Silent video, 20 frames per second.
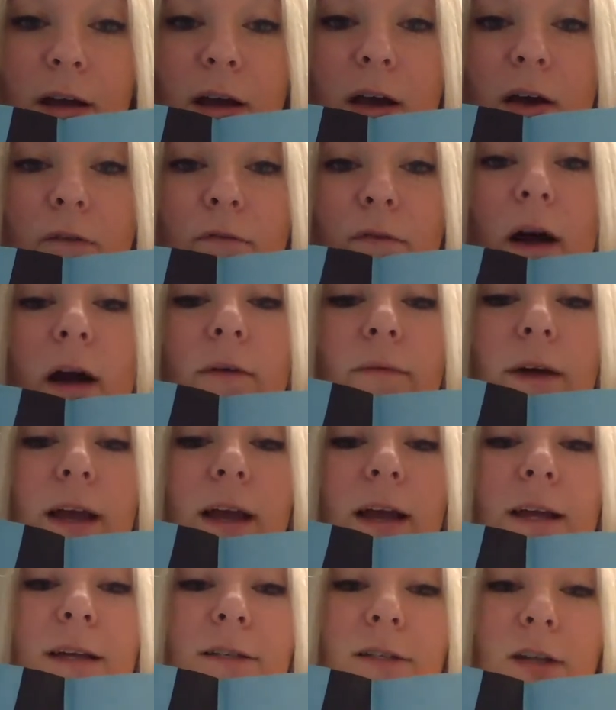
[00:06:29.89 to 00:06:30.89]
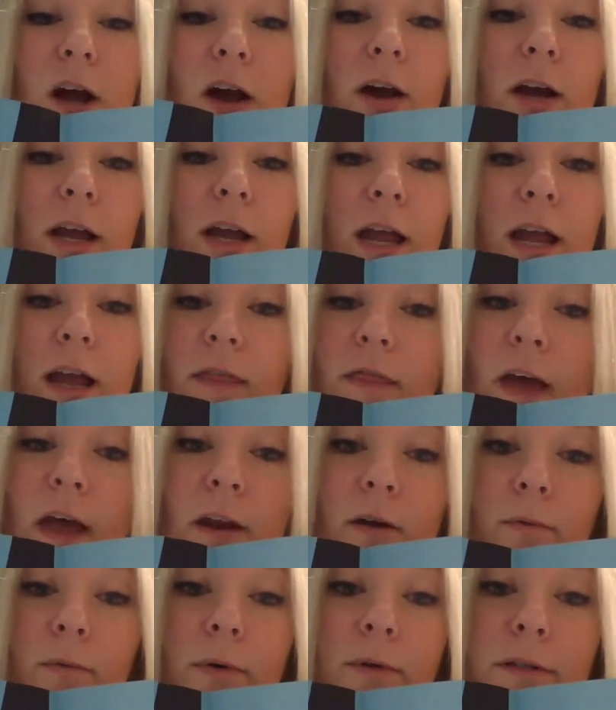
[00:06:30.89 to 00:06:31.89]
Right, we eat turkey and they
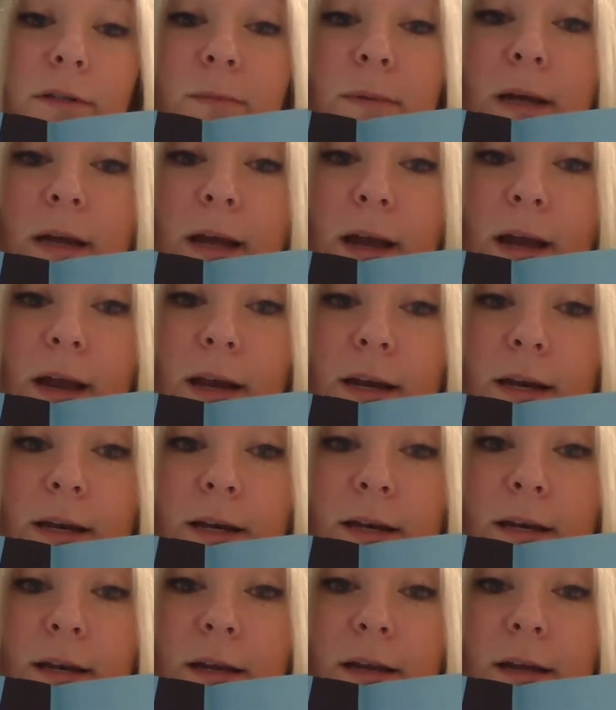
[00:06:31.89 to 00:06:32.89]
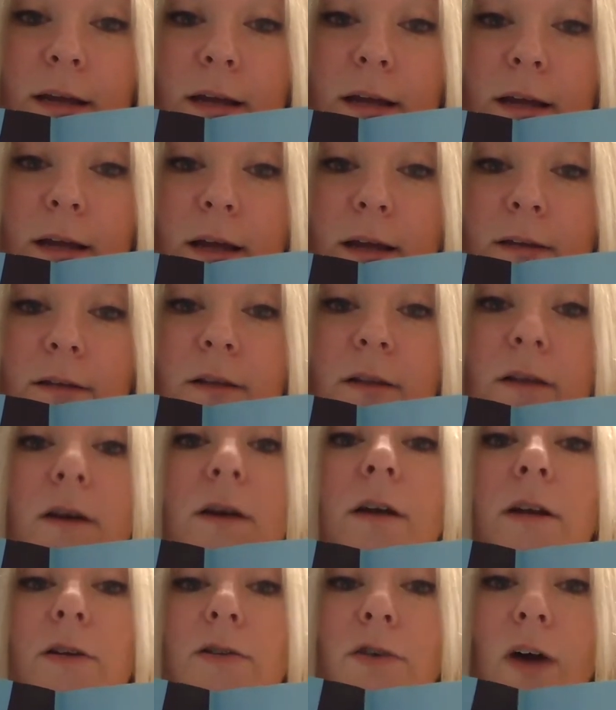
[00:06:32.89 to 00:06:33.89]
don't want to be eaten. So they're
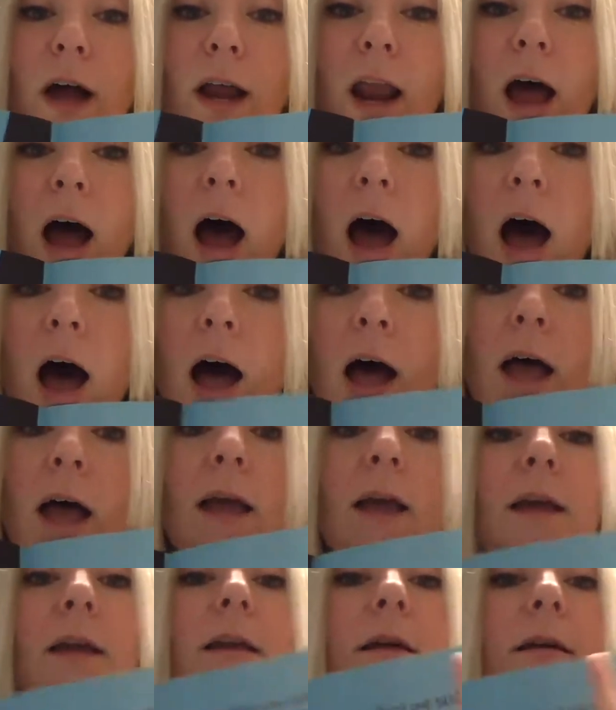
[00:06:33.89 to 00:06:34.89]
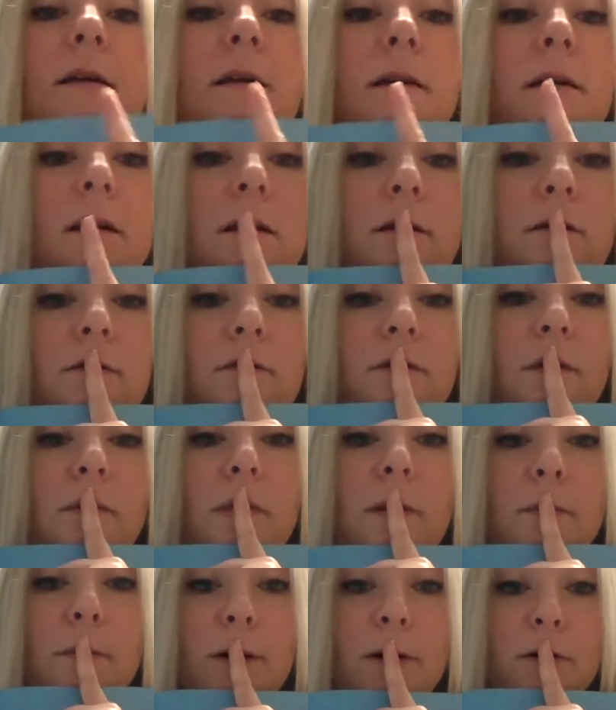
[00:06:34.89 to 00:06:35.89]
going to try and hide from the
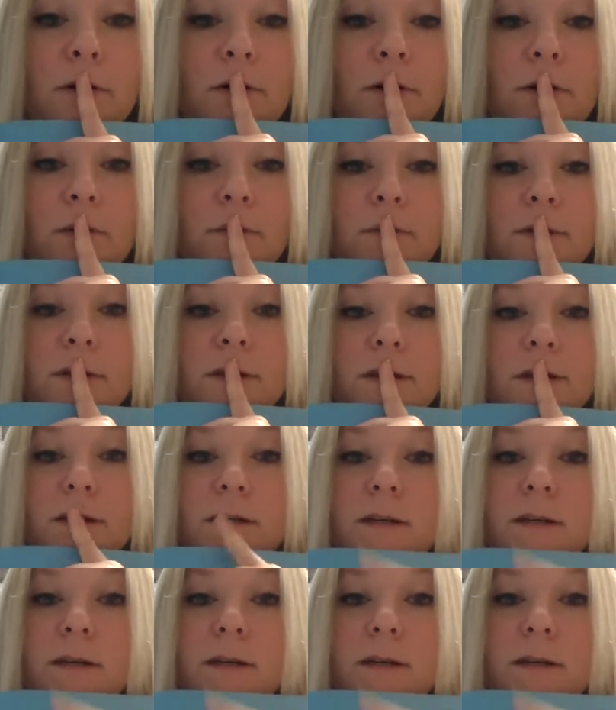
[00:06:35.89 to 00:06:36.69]
pilgrims.